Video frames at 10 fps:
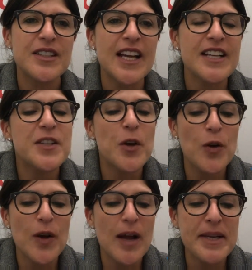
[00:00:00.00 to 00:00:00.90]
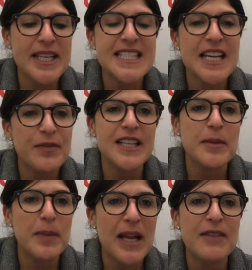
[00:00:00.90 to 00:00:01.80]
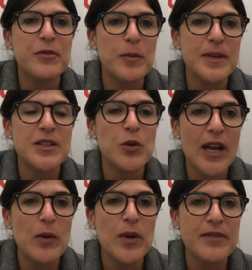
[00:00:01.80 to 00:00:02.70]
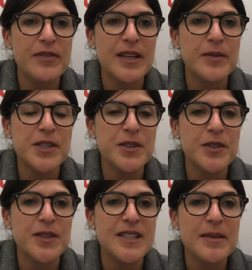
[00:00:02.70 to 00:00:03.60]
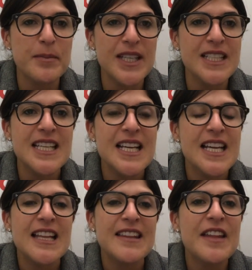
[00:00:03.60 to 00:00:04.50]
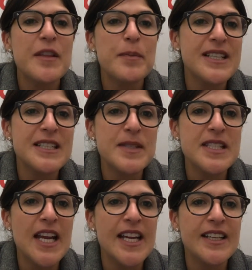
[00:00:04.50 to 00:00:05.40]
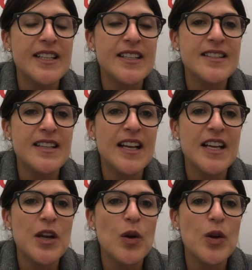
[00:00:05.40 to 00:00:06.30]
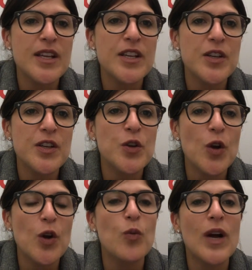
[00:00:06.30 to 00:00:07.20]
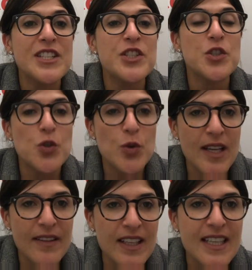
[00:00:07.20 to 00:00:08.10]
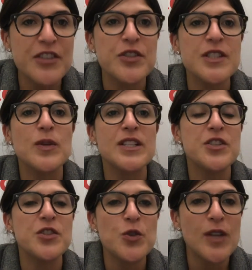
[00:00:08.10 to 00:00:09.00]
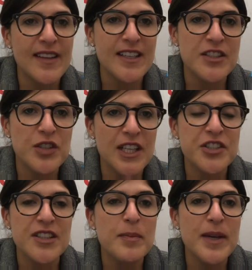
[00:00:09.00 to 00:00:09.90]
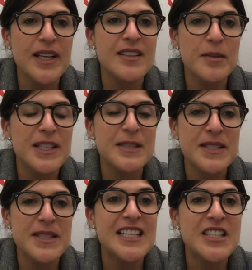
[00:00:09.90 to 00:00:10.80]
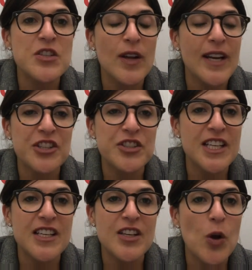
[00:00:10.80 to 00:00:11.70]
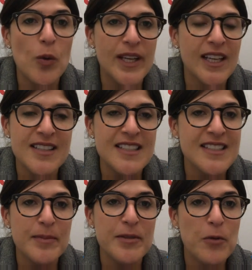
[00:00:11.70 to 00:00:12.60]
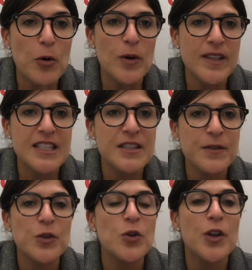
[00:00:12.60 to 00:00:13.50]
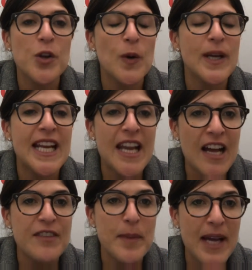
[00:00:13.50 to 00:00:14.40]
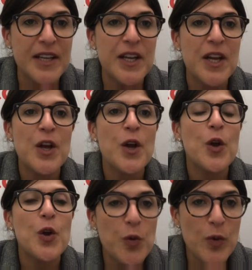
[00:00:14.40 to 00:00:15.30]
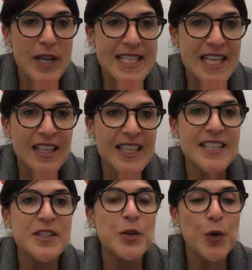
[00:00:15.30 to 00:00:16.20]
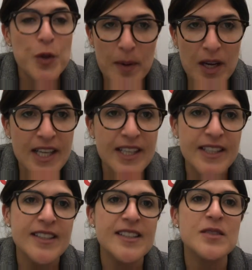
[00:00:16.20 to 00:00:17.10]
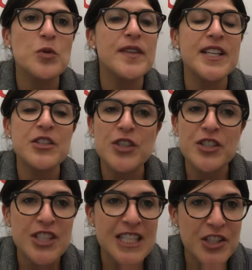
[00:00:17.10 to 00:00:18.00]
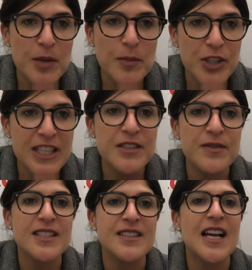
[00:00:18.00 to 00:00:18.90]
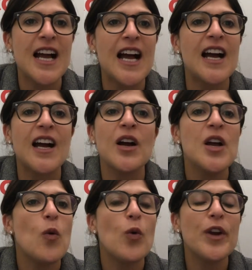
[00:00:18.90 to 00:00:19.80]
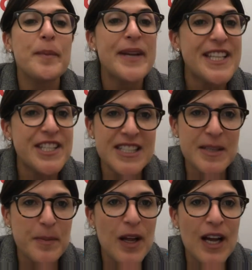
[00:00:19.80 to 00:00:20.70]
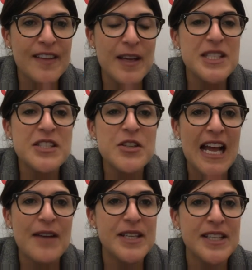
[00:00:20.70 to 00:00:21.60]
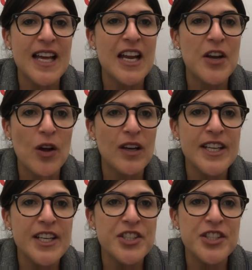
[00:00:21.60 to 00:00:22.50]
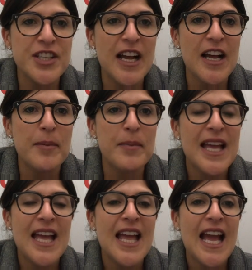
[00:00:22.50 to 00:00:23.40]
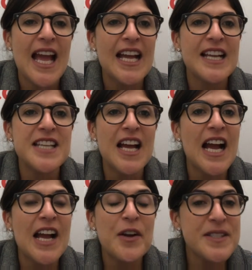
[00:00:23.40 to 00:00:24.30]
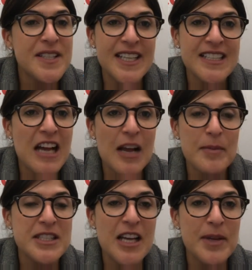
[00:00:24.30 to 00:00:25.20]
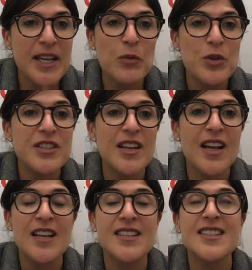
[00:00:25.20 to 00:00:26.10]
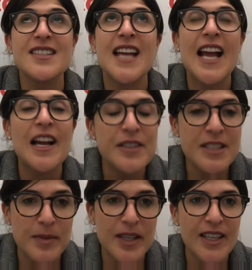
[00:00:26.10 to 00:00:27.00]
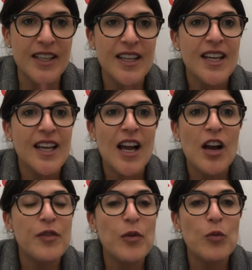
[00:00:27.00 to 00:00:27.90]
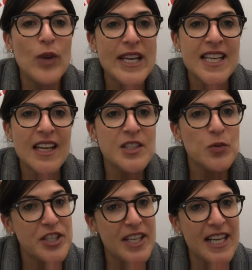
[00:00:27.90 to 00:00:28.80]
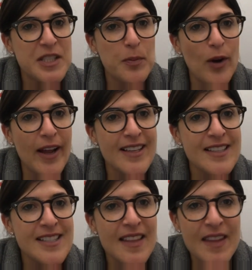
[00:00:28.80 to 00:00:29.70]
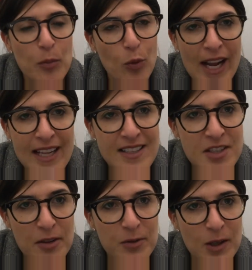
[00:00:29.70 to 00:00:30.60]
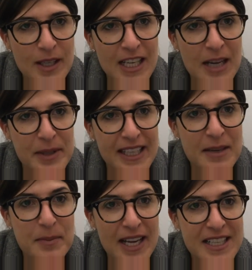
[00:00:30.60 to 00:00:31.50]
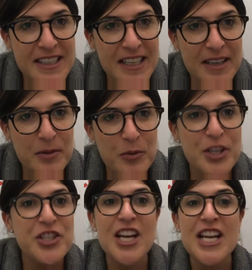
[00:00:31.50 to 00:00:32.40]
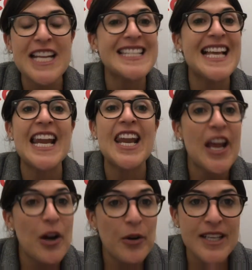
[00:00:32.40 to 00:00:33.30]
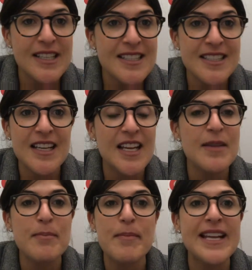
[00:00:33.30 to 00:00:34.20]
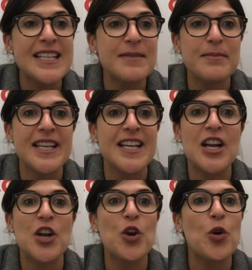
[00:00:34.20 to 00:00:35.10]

Yeah, so definitely the platform is a great way for them to submit. The other biggest mistake is, once you do get that interest, once you do get that introduction, the biggest mistake is not actually knowing, as I said before in the interview, not knowing enough about who the retailer is, who the buyer is, what their strategic objectives are, what it means to supply them, just not having that knowledge. Mm-hmm. And I also hear time and time again, which astounds me, of retailers reaching out to brands and then brands not following up and getting back to them, which is hilarious, makes me